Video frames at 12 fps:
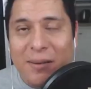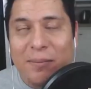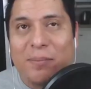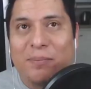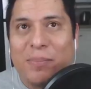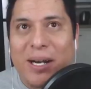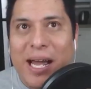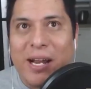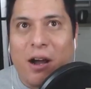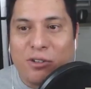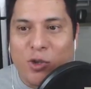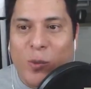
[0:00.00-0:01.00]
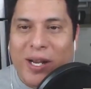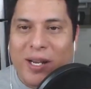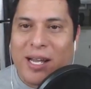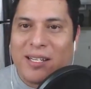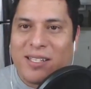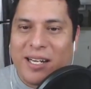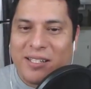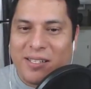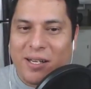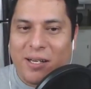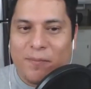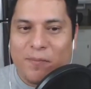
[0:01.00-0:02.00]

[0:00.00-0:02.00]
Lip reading: it, but I also recognize that it's